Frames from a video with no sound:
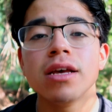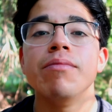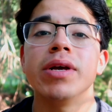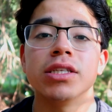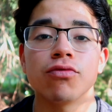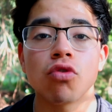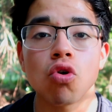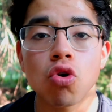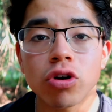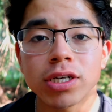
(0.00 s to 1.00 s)
because of
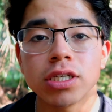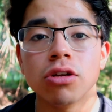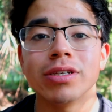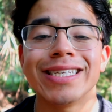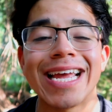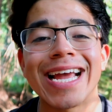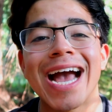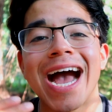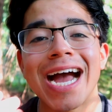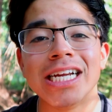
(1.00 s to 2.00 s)
course, you know, staying
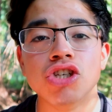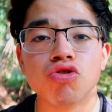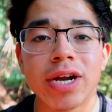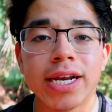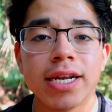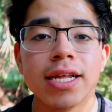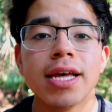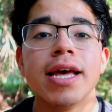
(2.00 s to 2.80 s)
hydrated